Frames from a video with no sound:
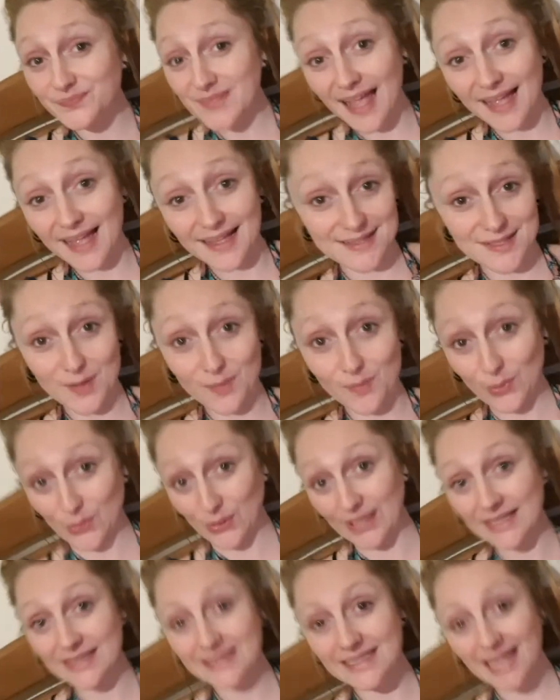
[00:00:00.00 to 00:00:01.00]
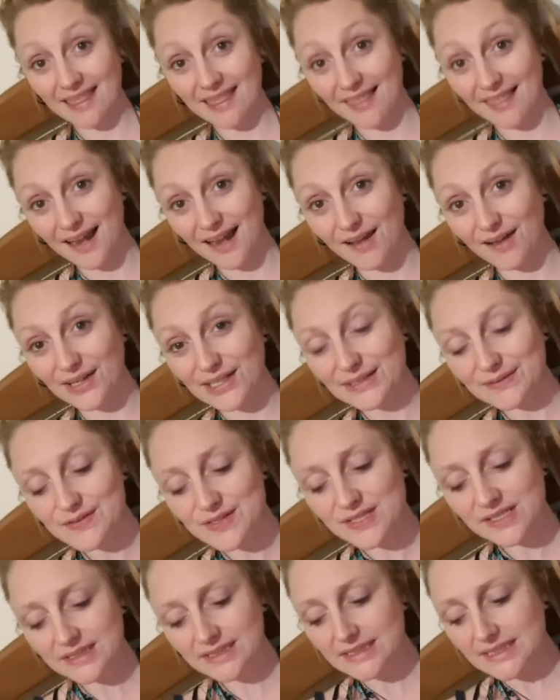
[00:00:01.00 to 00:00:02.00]
at some point in their
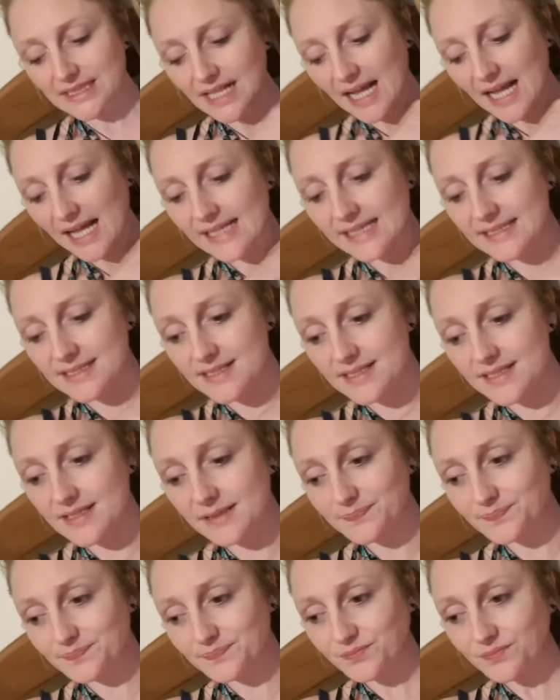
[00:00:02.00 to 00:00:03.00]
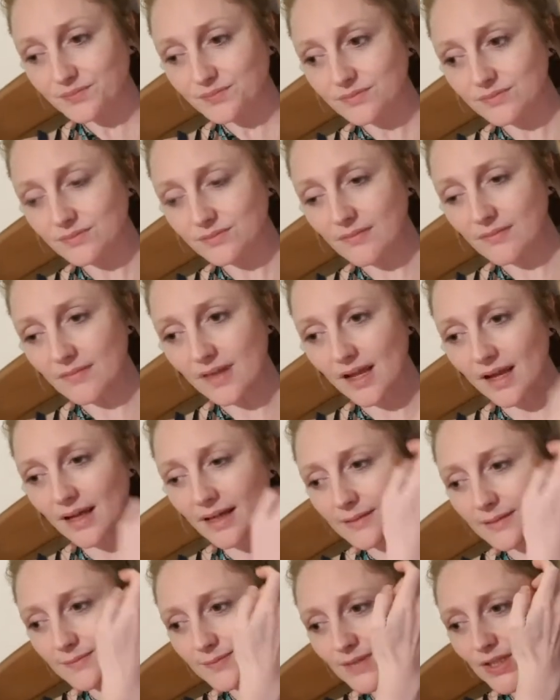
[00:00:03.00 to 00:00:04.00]
lives, and
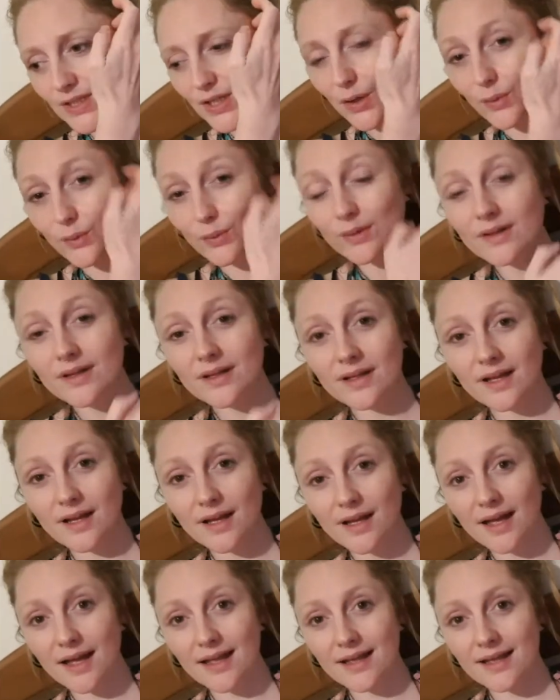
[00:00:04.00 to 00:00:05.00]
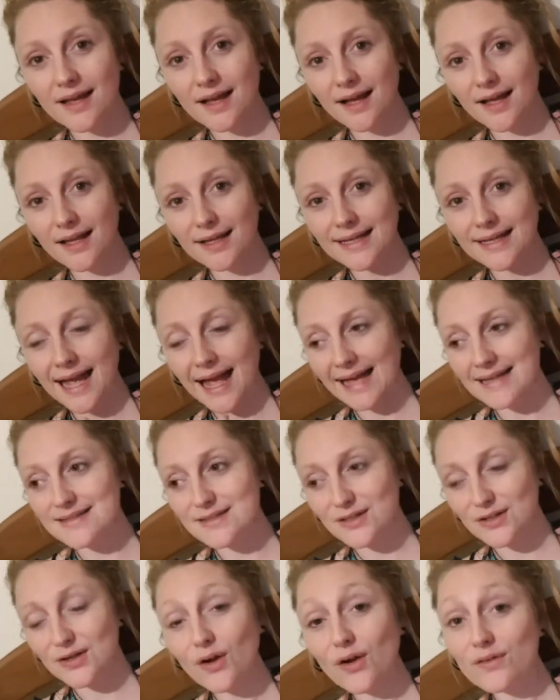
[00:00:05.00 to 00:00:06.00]
you know, I get
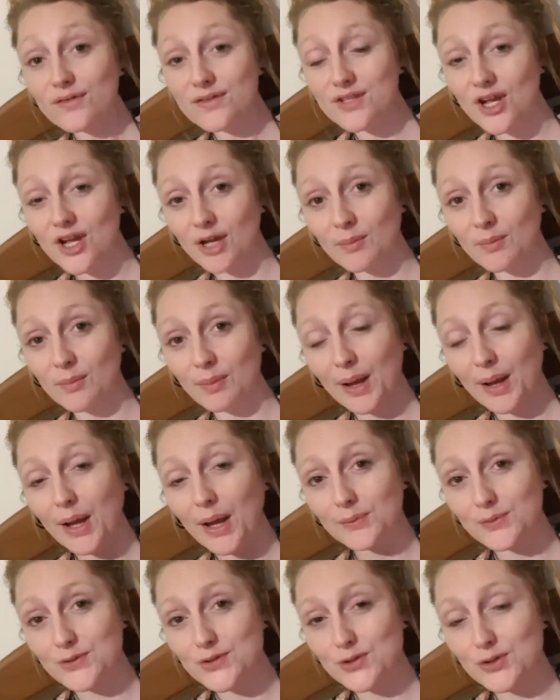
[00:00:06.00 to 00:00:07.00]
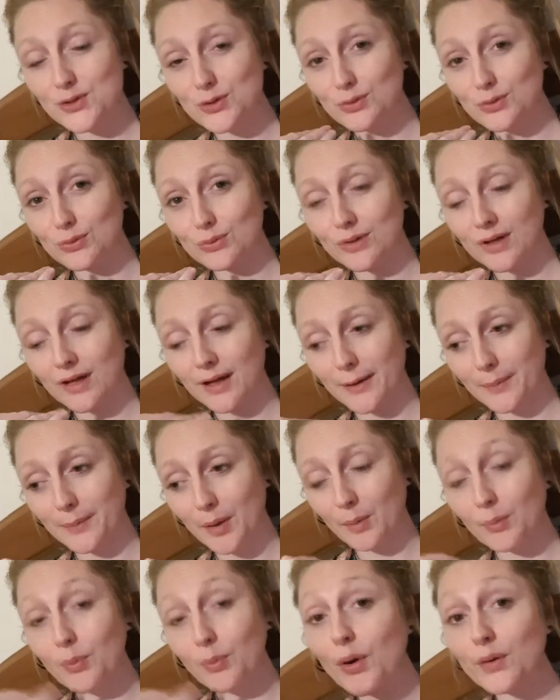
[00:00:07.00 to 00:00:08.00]
asked a lot of the time about how to
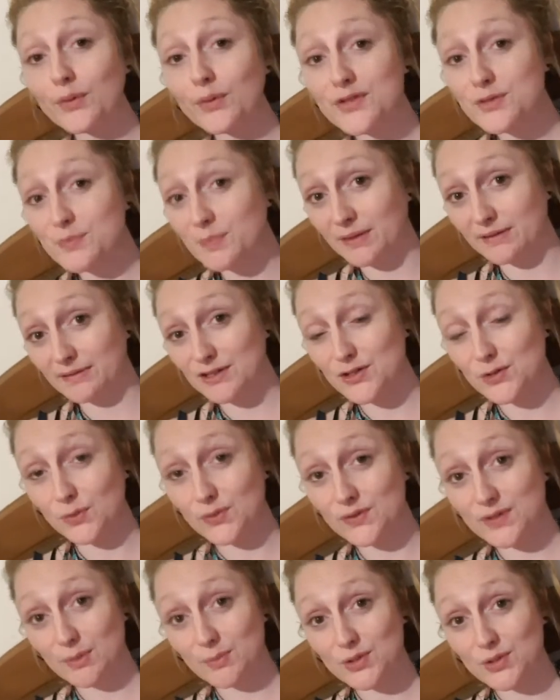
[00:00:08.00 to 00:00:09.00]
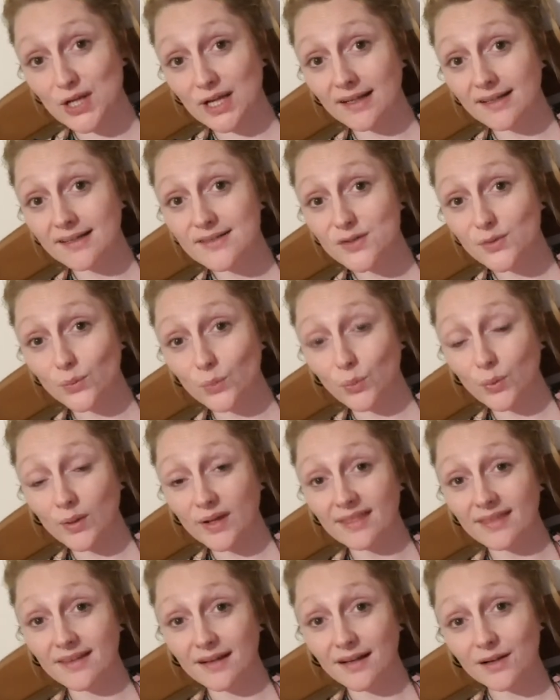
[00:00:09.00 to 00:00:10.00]
approach spiritual subjects
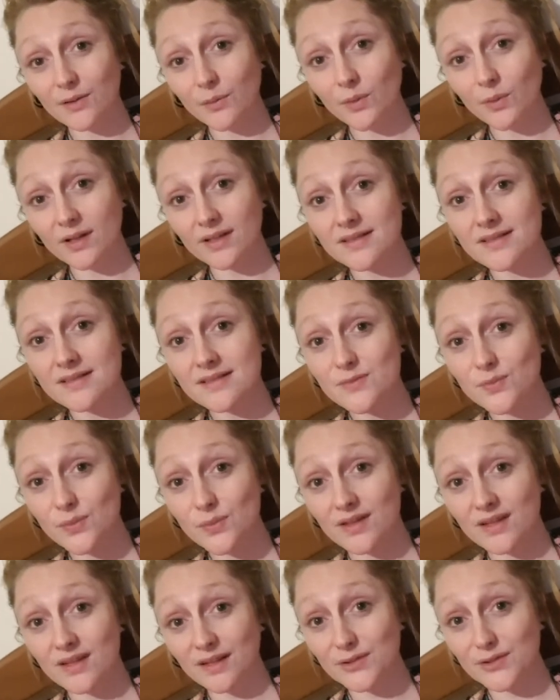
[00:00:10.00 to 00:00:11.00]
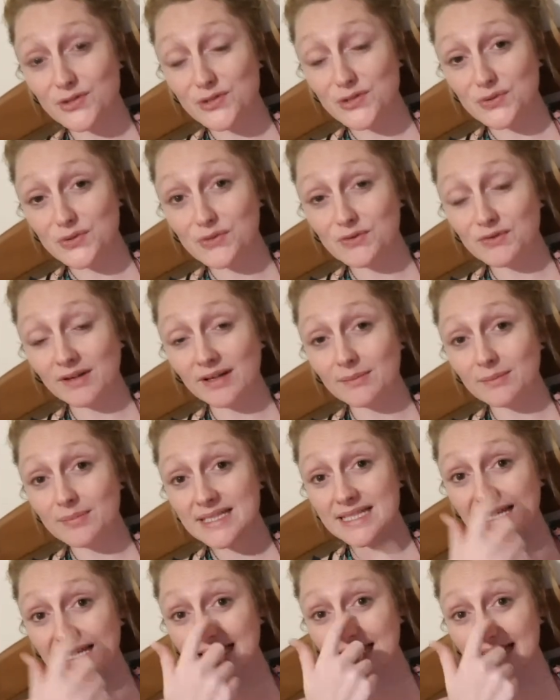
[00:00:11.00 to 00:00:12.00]
with young ones, with young children,
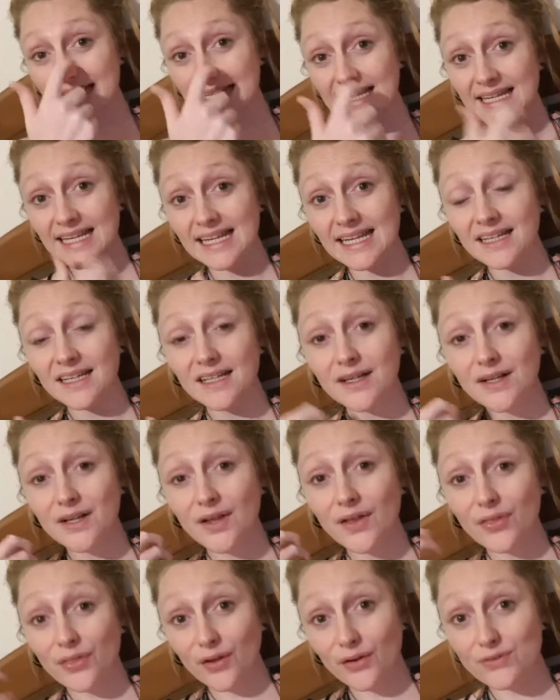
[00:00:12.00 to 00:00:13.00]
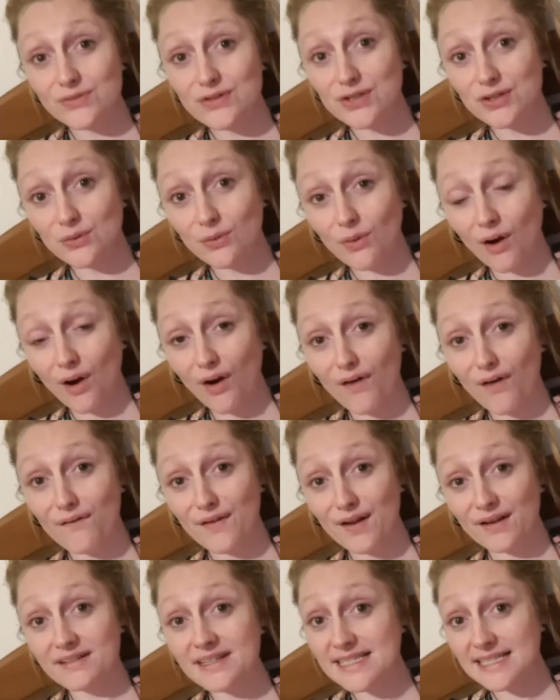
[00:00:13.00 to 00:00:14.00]
particularly those who are
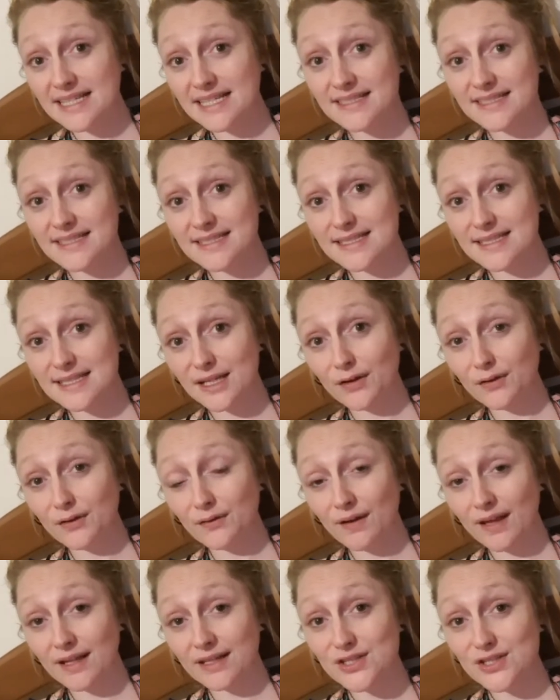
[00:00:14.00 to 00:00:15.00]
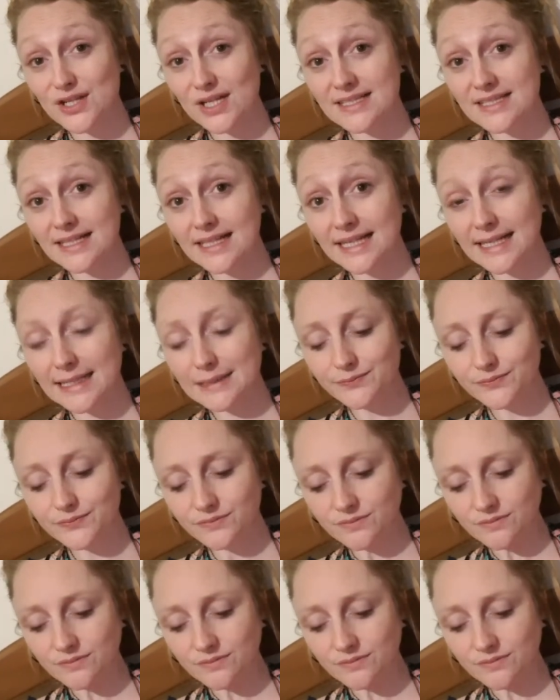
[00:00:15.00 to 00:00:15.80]
very sensitive energetically.